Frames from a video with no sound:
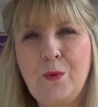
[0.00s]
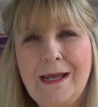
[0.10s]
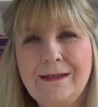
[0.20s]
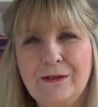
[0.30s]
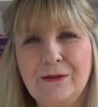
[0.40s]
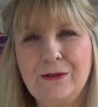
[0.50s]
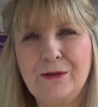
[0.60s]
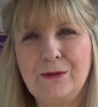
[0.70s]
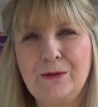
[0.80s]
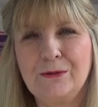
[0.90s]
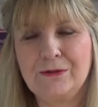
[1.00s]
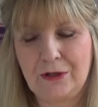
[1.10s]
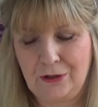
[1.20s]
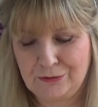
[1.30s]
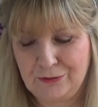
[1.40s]
wait on the Lord
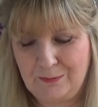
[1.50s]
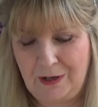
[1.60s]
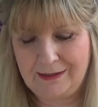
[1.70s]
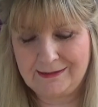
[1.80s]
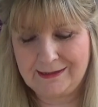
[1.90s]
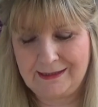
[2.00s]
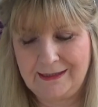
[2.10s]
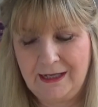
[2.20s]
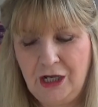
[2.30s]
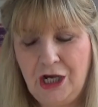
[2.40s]
God Almighty,